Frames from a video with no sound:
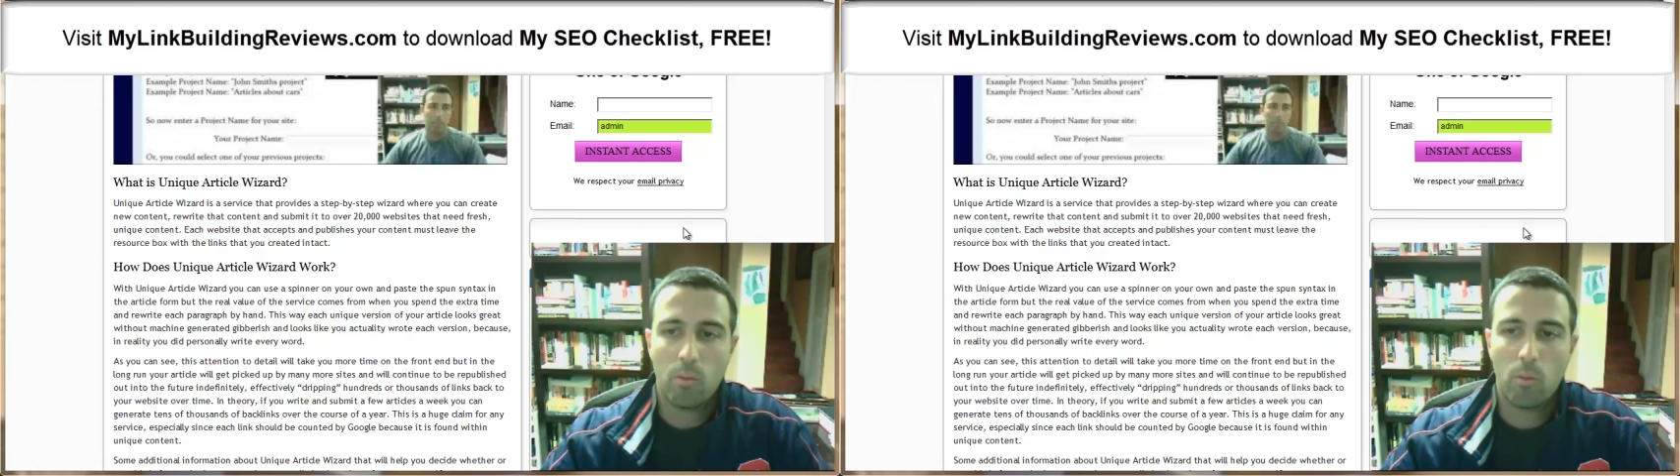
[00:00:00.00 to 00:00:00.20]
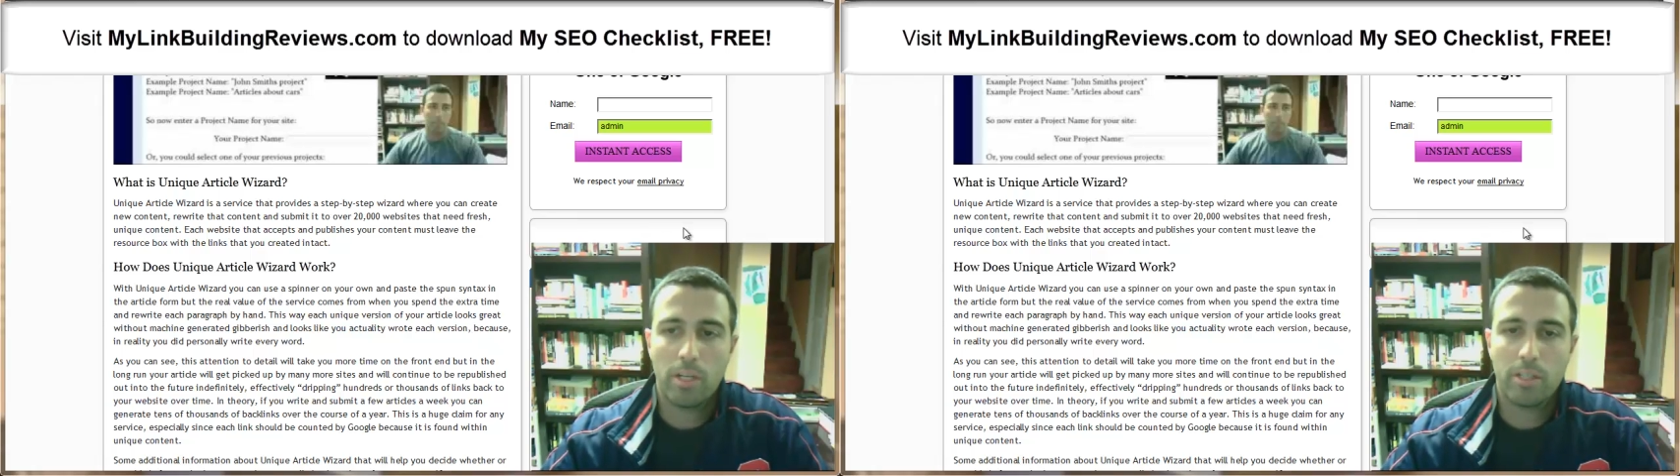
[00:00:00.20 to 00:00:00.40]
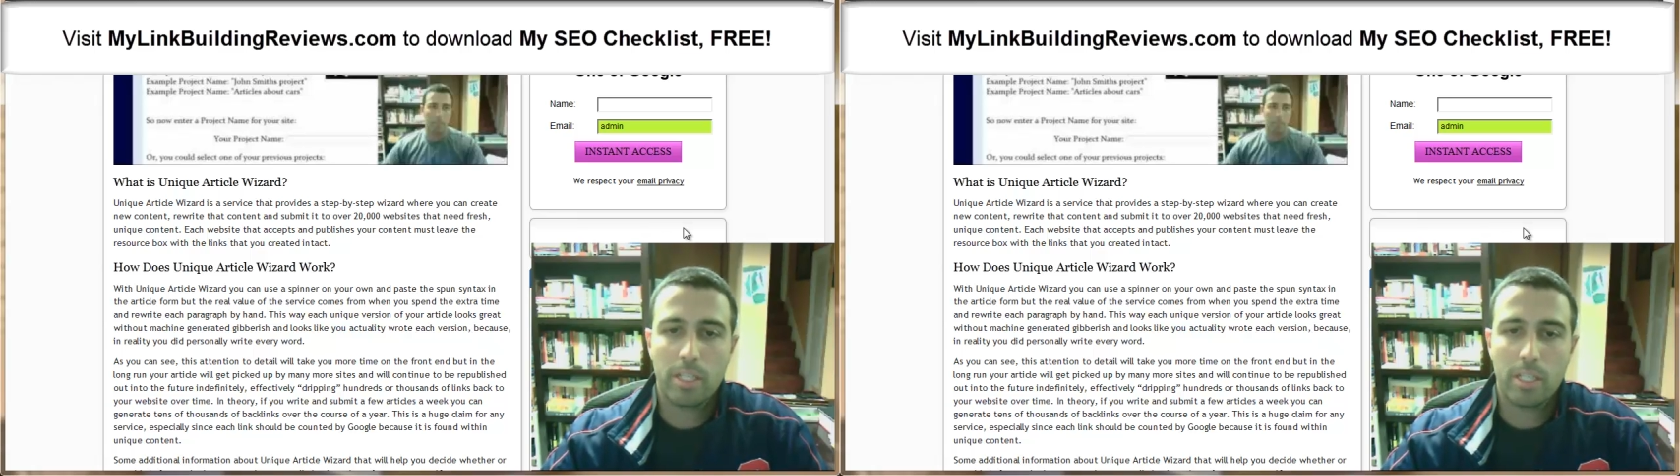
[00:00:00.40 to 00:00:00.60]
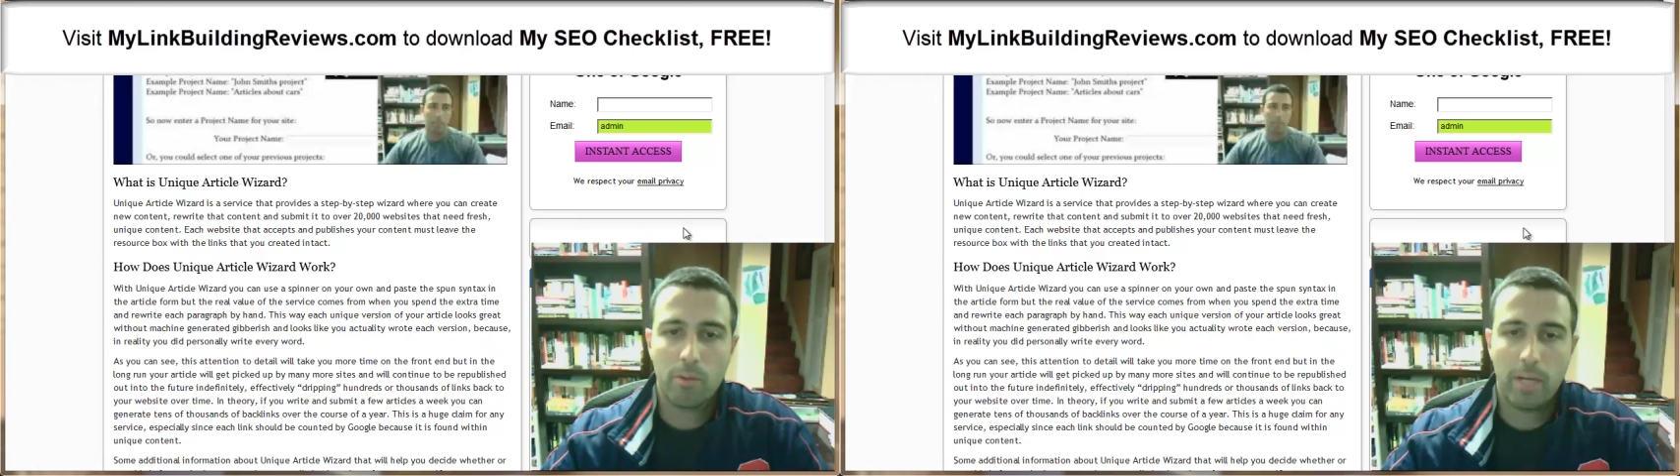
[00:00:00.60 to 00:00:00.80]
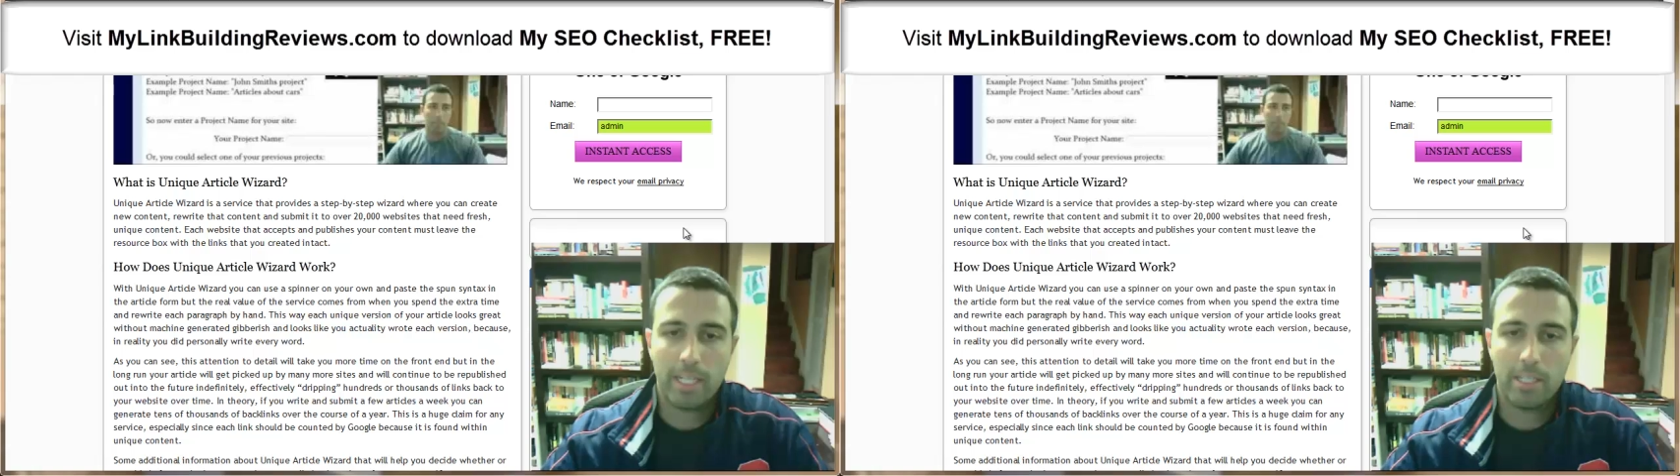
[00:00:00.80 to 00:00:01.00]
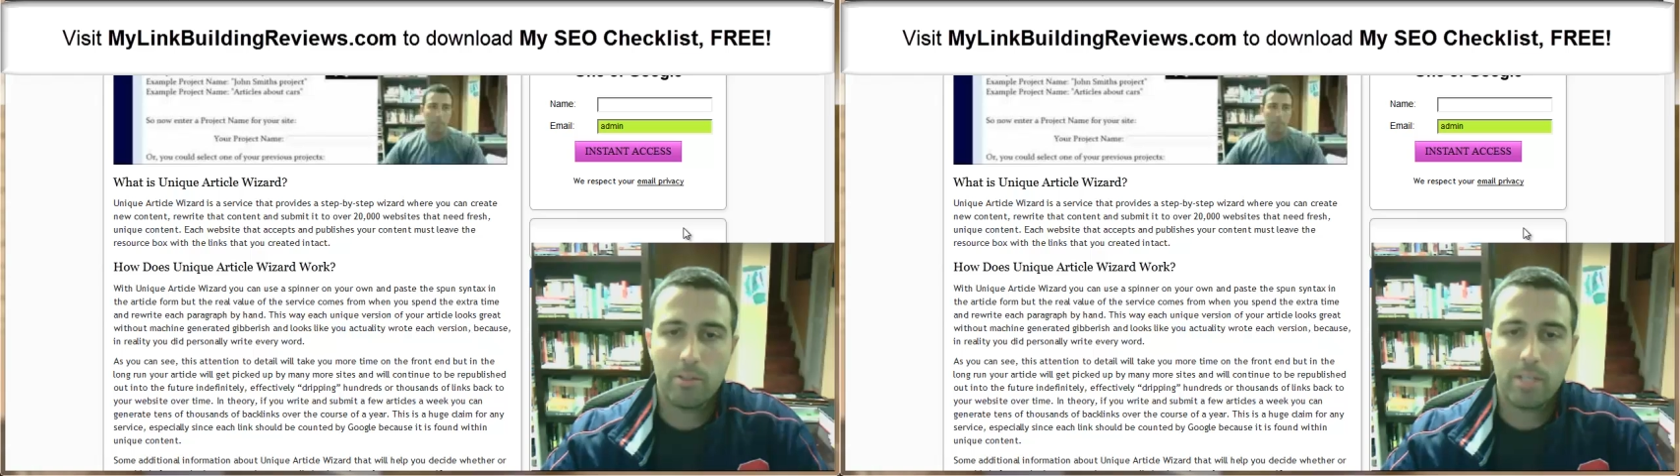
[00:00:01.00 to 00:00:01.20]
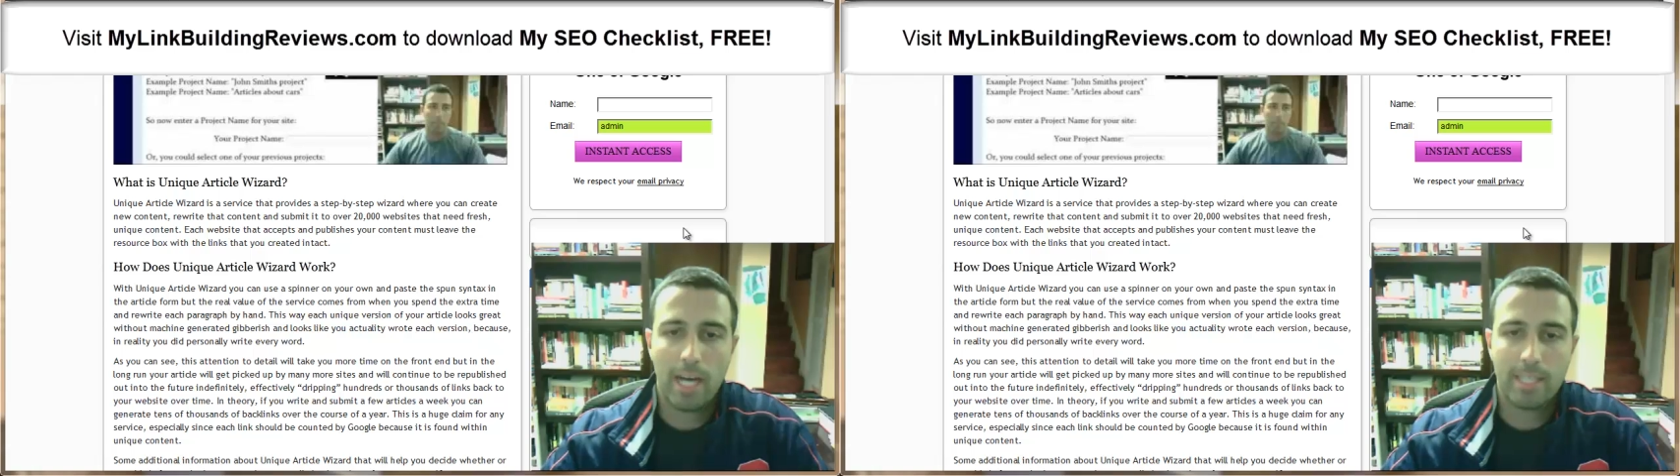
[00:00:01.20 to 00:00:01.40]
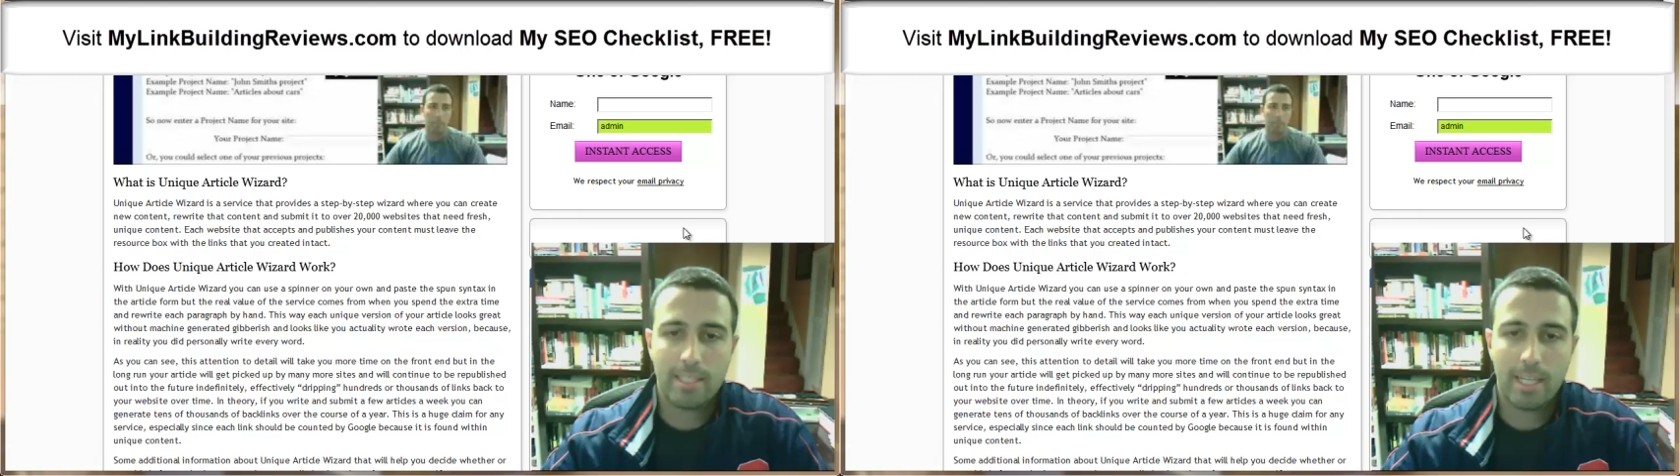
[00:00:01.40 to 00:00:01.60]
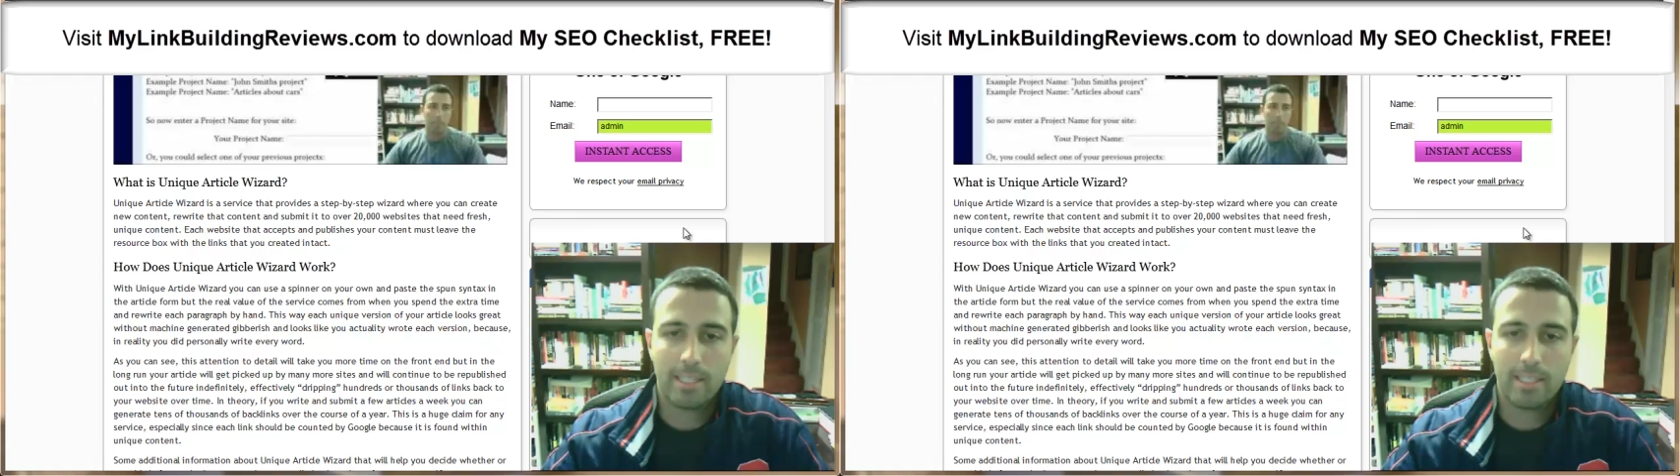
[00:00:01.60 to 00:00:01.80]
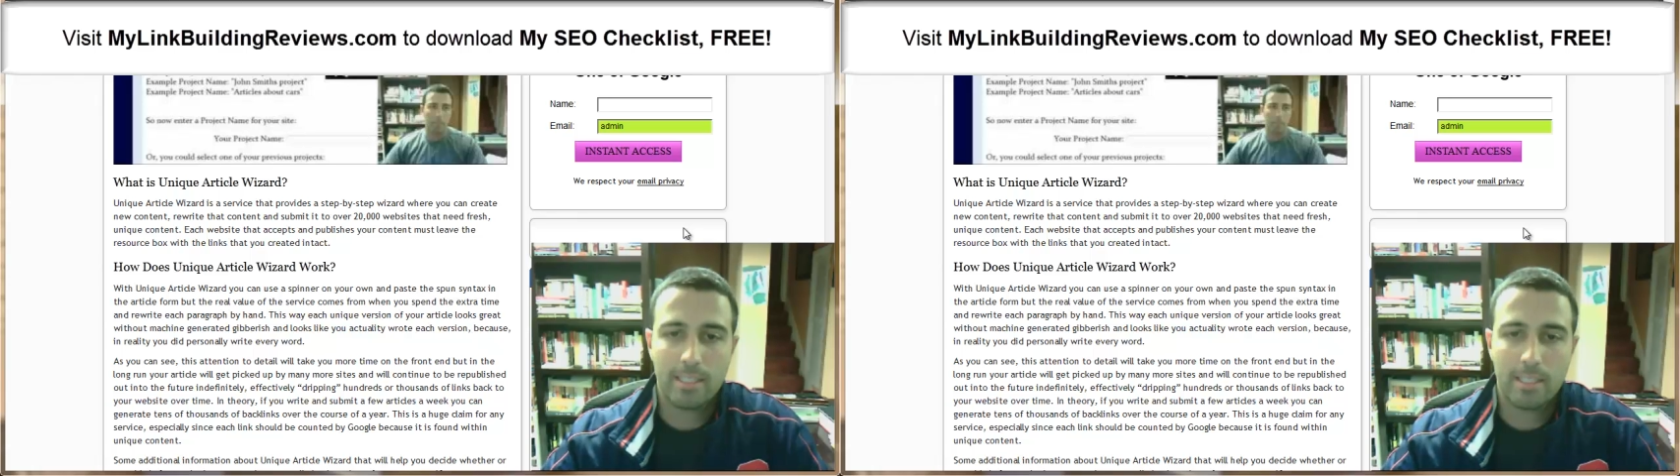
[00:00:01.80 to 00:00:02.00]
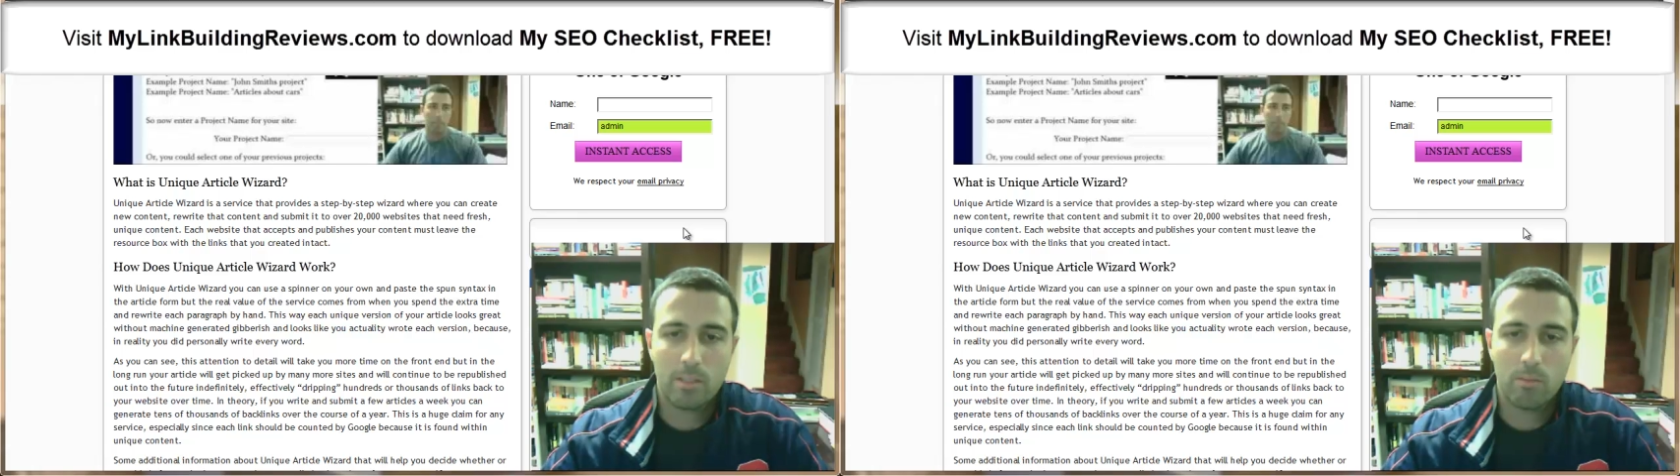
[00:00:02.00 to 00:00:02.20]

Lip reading: where you can create new content,